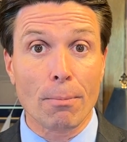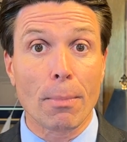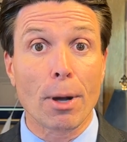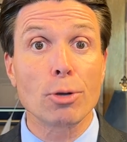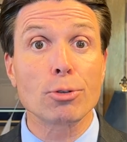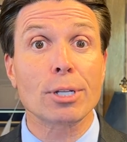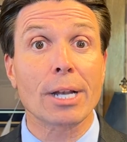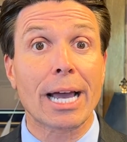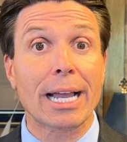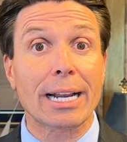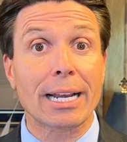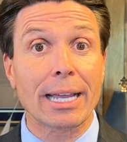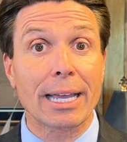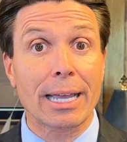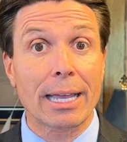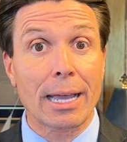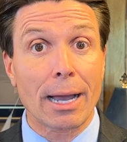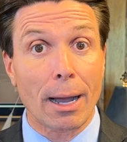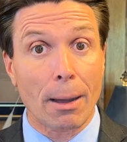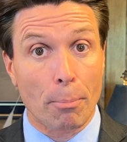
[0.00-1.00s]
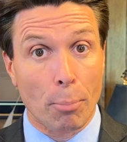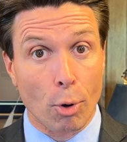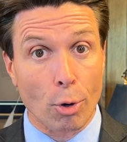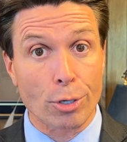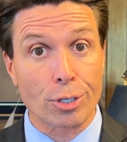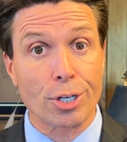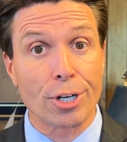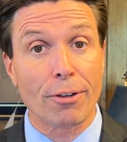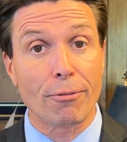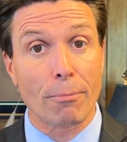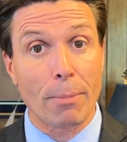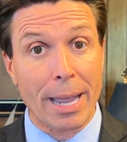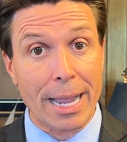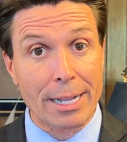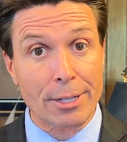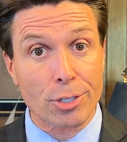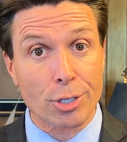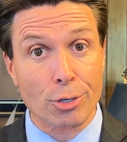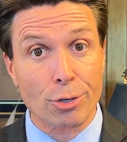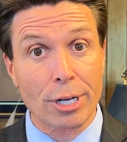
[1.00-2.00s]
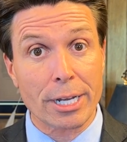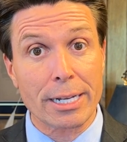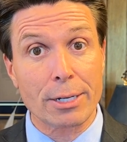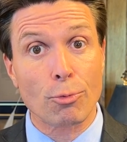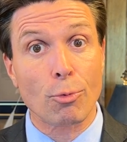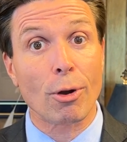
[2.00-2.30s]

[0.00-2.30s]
most likely a portion of Main Street